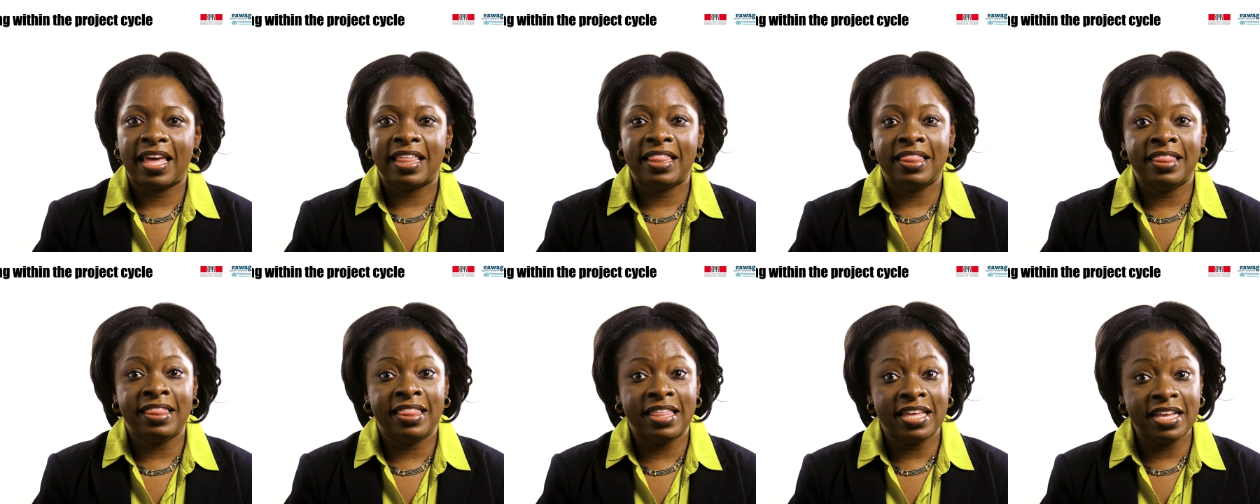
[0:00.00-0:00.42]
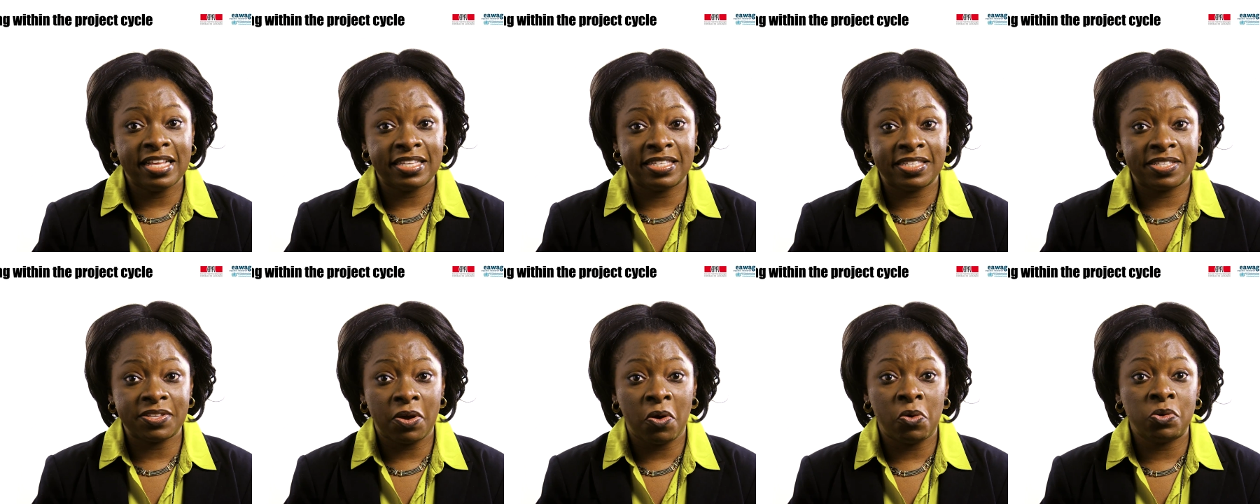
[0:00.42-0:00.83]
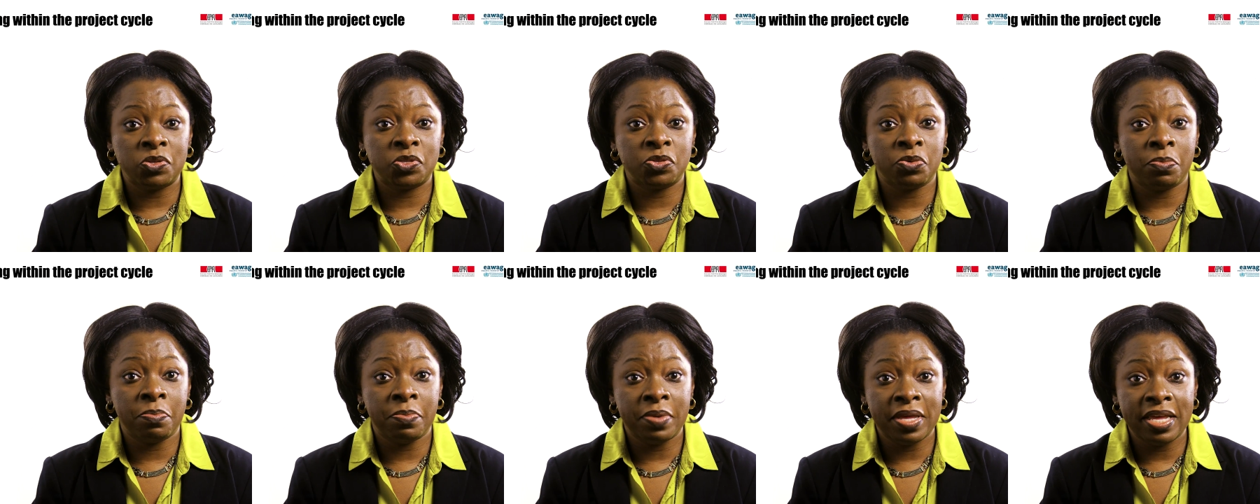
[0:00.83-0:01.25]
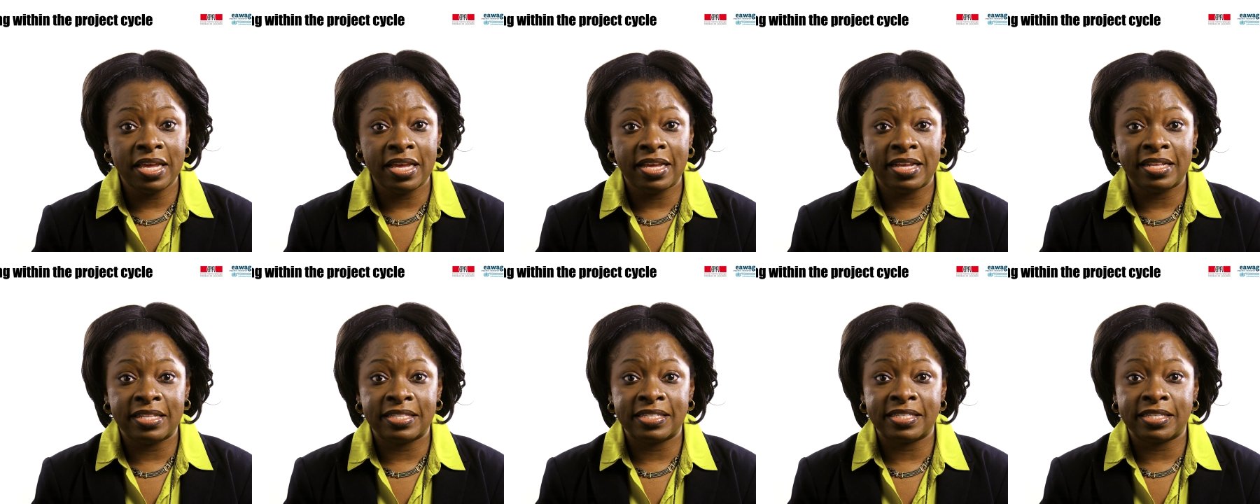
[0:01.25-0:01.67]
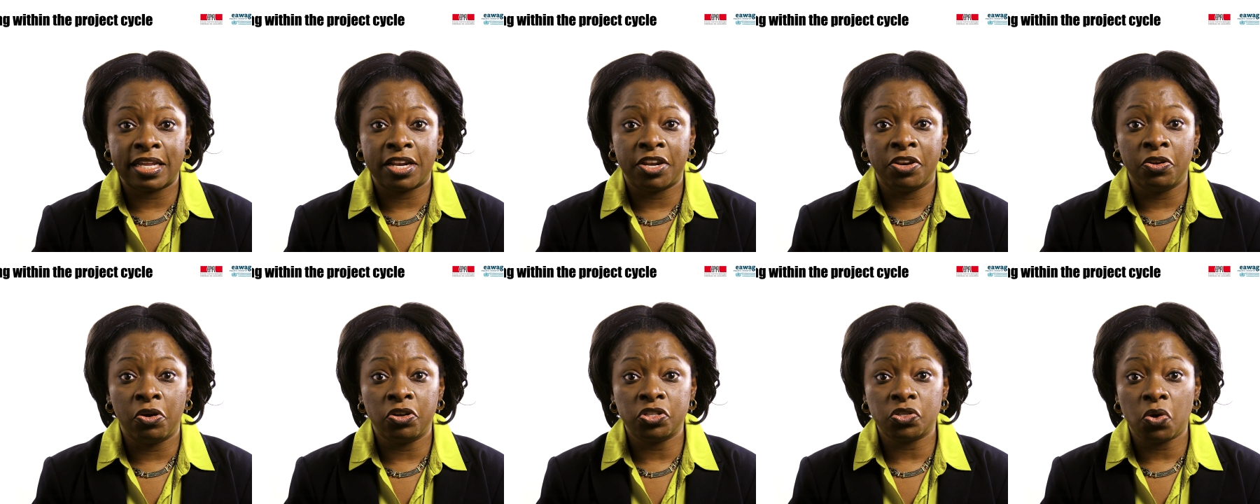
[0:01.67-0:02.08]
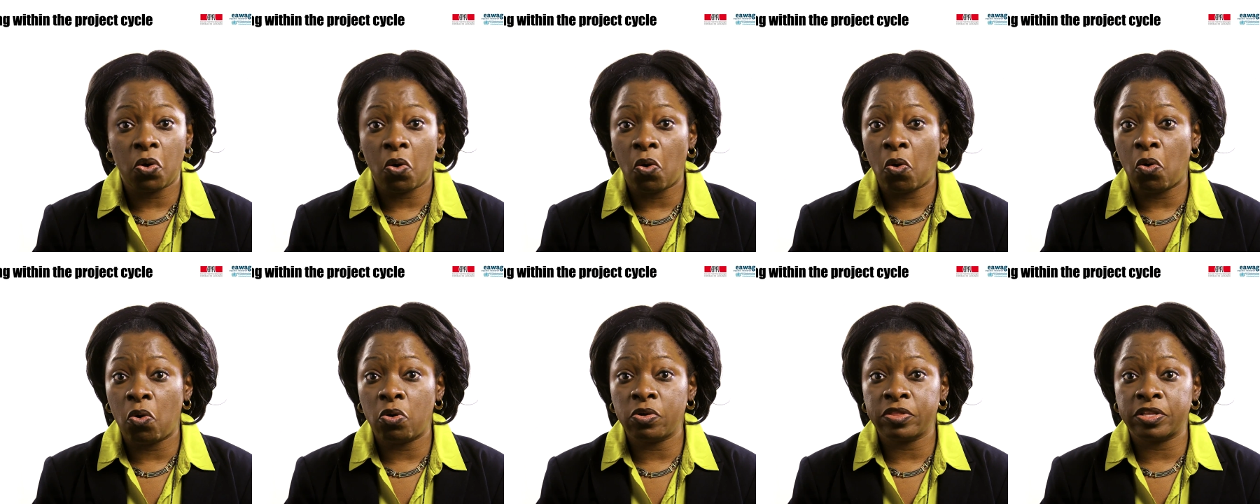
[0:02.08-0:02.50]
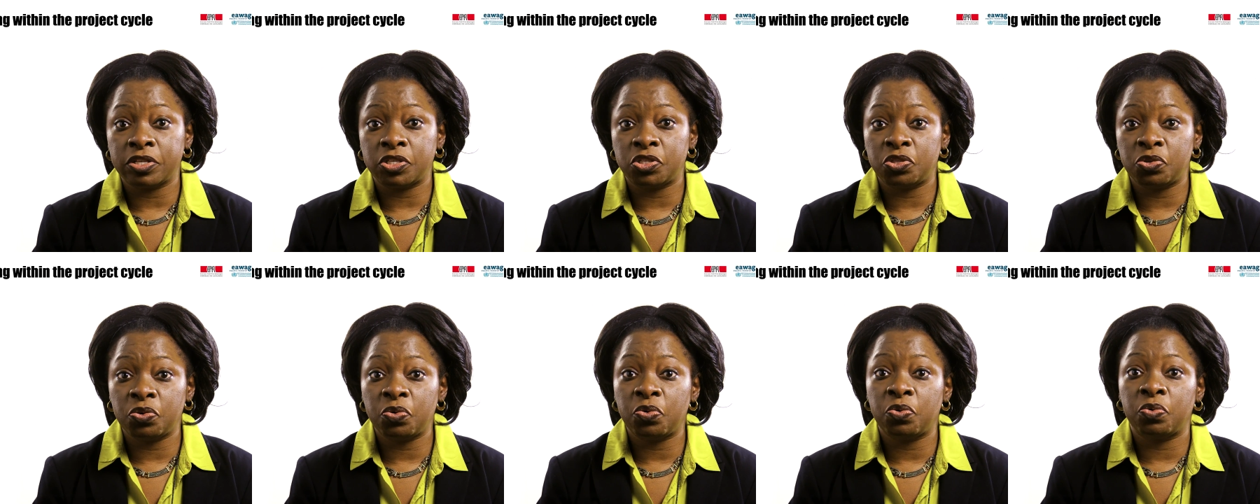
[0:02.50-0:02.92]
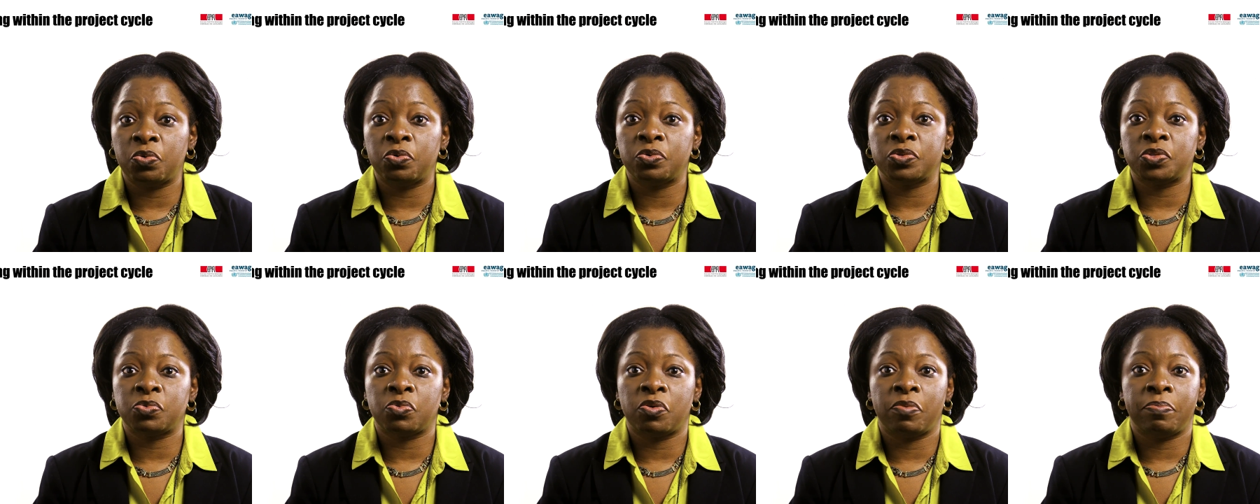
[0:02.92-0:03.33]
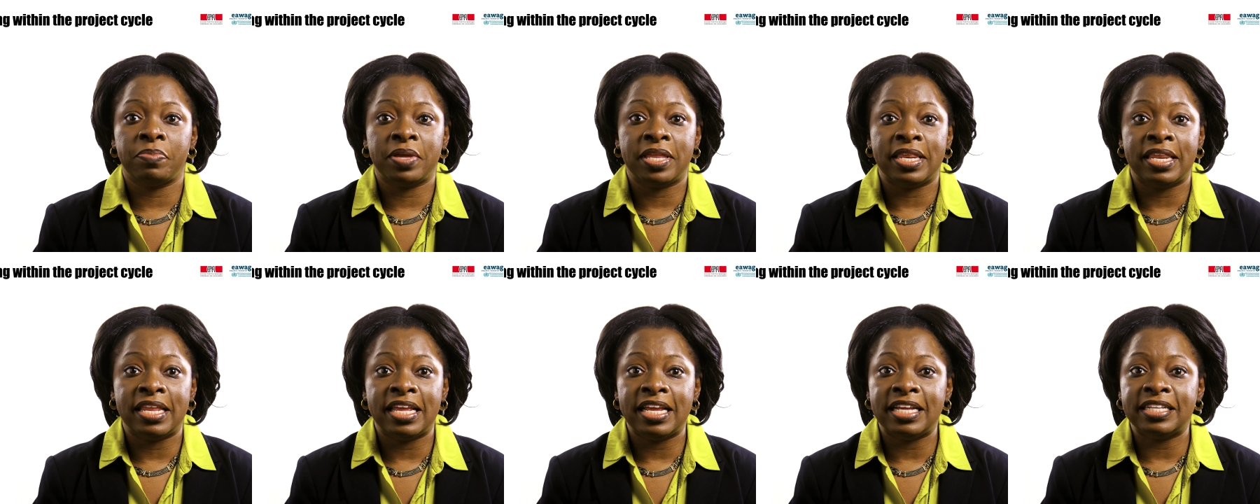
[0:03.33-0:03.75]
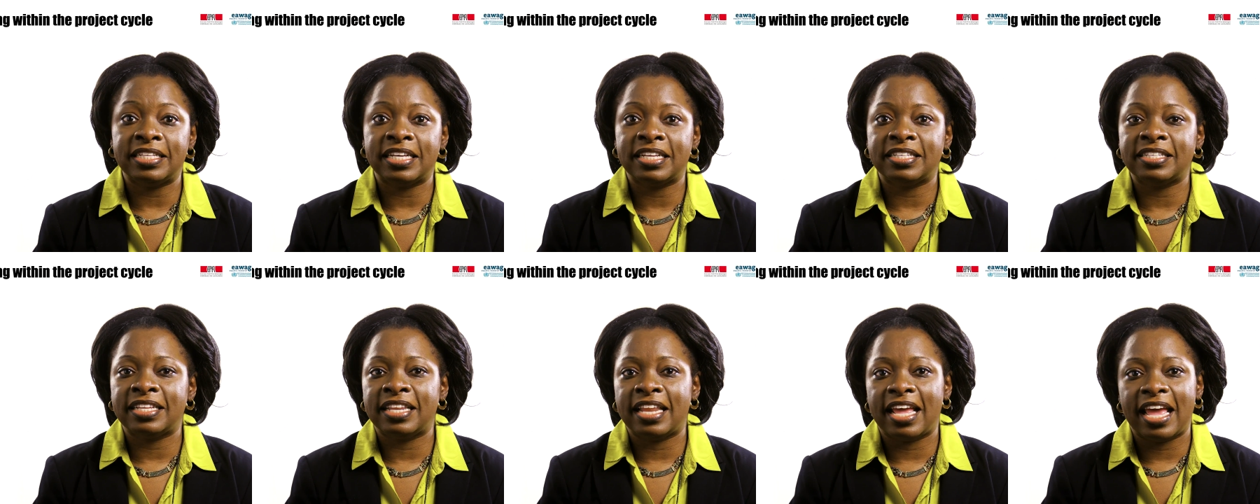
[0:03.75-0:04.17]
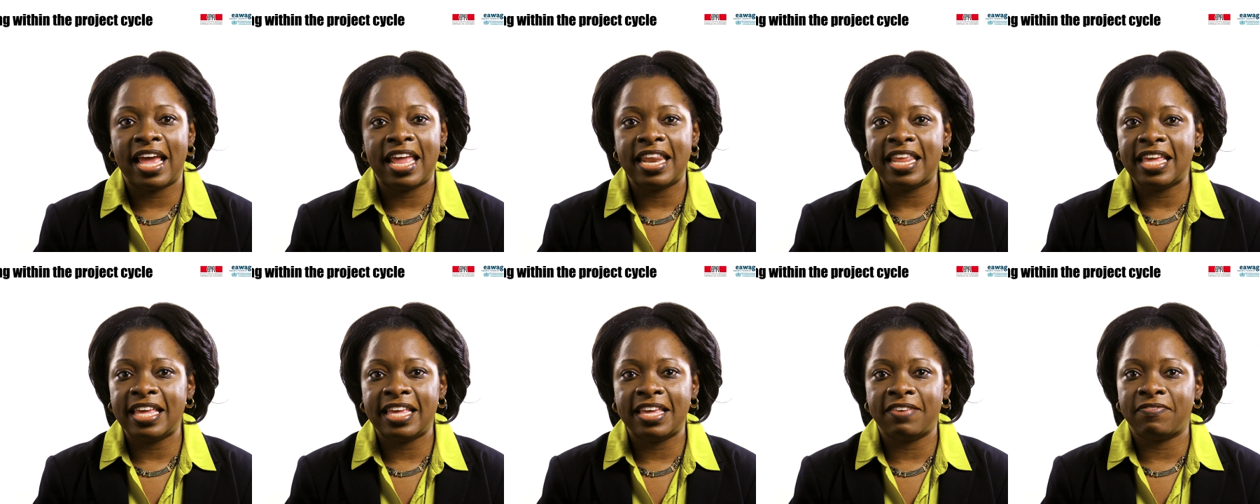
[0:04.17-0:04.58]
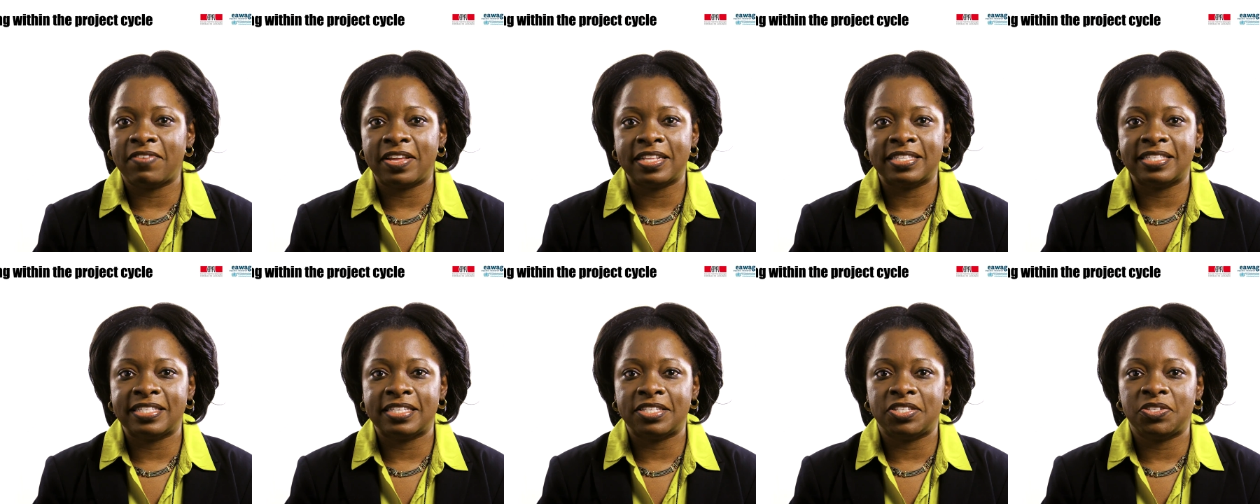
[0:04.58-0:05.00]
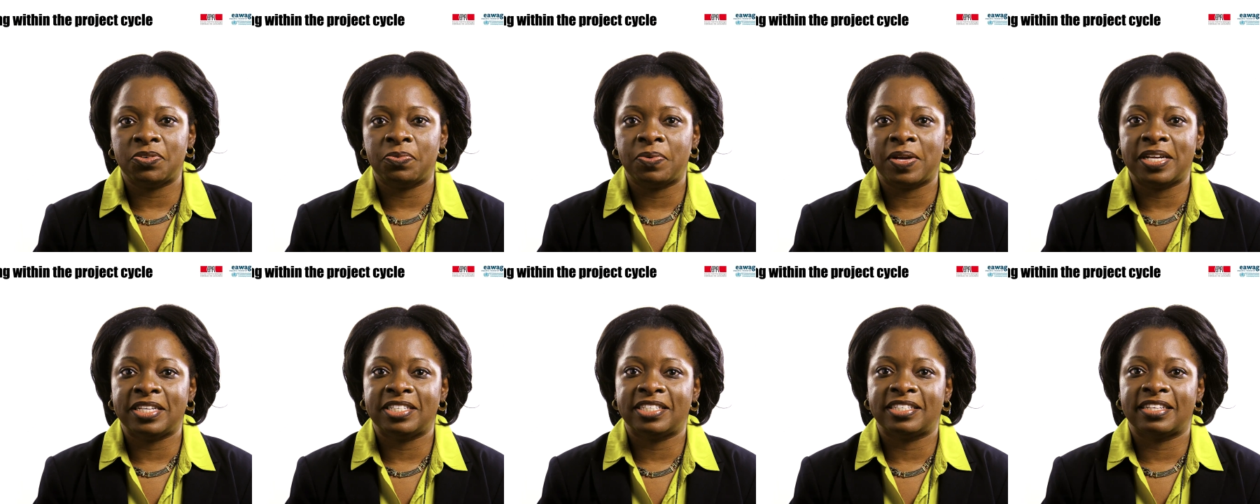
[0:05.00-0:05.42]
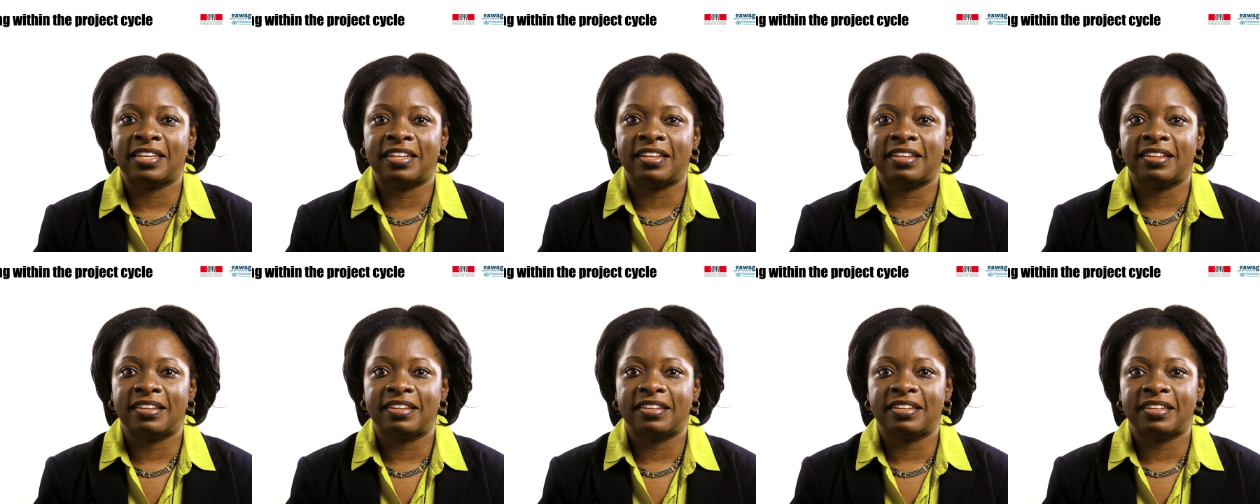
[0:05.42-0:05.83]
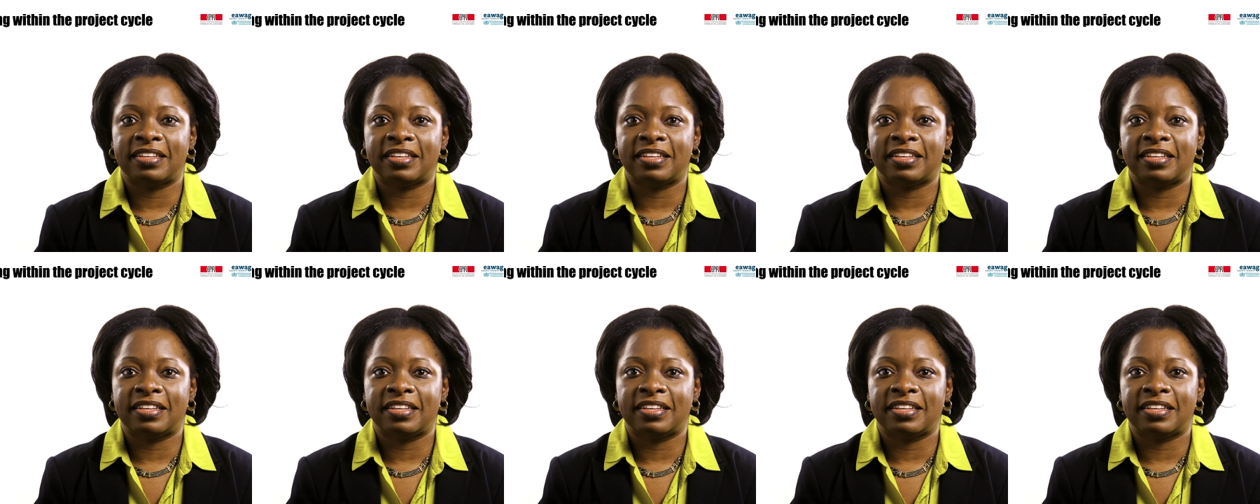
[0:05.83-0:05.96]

This also means that not all the tools will be needed in any given situation.